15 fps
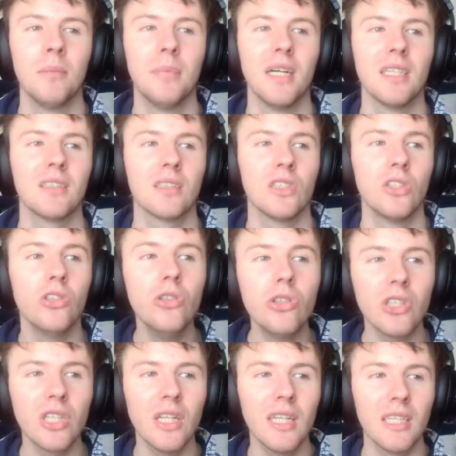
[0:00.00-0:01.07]
But
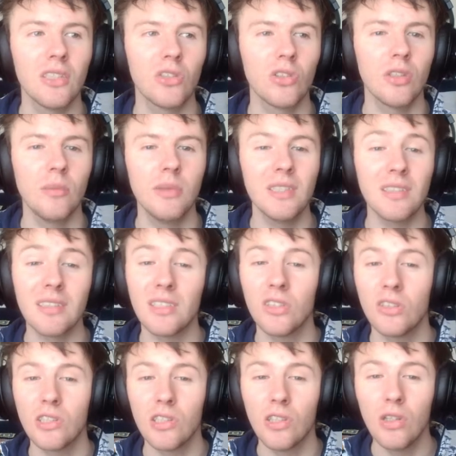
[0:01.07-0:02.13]
usually in tournaments in
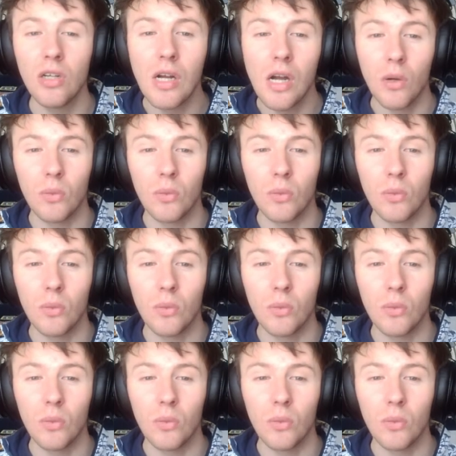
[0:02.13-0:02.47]
Yu-Gi-Oh,